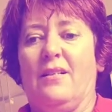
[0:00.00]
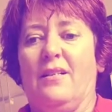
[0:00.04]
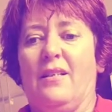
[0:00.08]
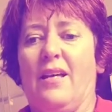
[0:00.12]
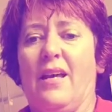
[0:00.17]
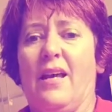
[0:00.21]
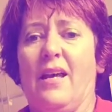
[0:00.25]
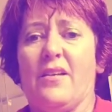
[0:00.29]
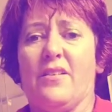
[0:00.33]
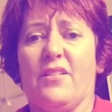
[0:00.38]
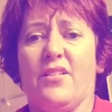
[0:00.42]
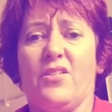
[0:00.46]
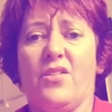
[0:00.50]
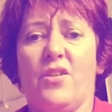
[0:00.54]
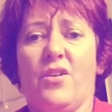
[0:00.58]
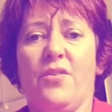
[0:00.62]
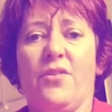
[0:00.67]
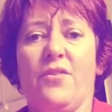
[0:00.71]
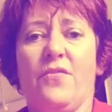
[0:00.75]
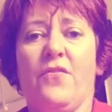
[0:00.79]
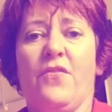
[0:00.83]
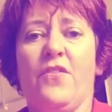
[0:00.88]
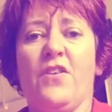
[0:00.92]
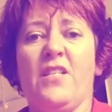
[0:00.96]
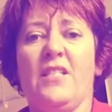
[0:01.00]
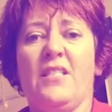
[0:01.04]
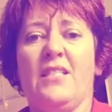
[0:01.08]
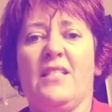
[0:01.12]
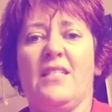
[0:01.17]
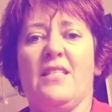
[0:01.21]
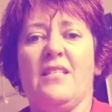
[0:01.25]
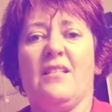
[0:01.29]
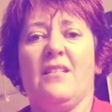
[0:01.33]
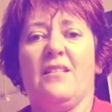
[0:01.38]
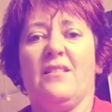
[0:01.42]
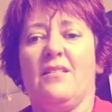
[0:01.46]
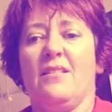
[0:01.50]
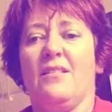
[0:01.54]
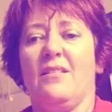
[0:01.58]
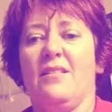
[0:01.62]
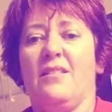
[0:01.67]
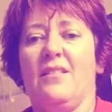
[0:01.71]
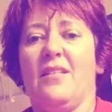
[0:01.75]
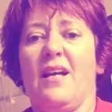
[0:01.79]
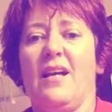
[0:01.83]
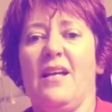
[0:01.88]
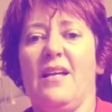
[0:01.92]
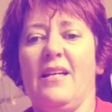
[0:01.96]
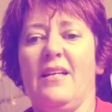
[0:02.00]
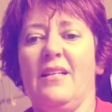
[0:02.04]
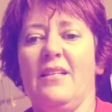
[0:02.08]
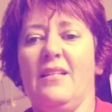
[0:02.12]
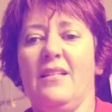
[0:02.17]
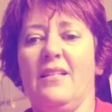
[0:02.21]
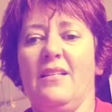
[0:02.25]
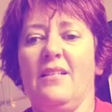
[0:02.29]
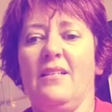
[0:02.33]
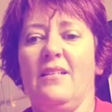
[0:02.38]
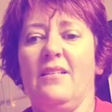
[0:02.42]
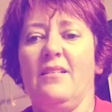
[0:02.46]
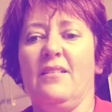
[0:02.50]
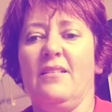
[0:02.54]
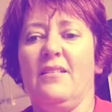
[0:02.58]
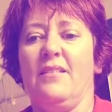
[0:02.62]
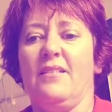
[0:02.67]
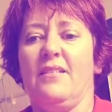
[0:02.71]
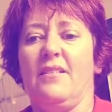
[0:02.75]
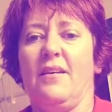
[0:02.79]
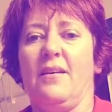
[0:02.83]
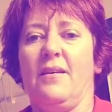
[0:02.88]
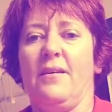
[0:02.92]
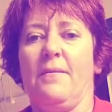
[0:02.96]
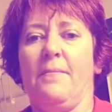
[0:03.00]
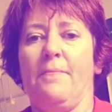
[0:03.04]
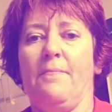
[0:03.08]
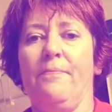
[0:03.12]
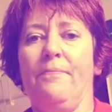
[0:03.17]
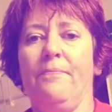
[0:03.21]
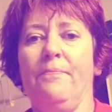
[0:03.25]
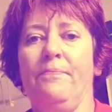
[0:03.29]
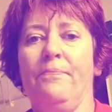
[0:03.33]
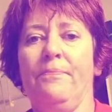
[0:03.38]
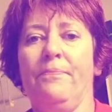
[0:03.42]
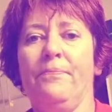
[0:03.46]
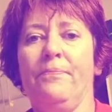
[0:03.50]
the first thing to say is to